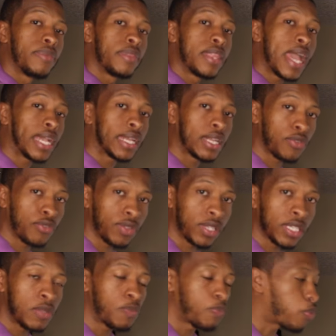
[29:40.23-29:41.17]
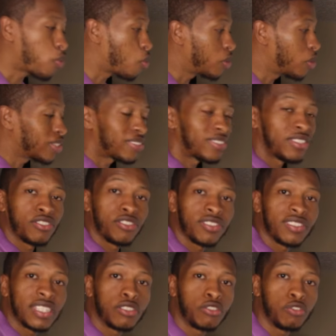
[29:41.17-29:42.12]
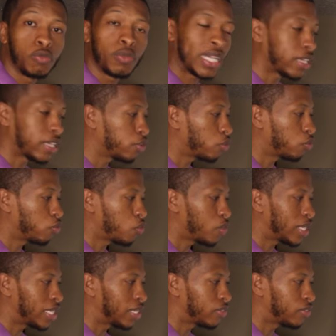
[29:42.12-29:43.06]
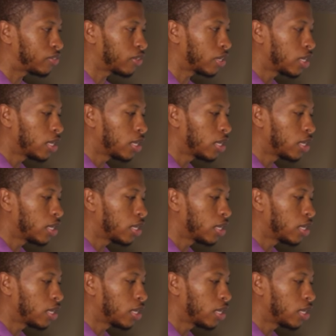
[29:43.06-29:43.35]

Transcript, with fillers: negatively, poor decisions that you make in your 20s,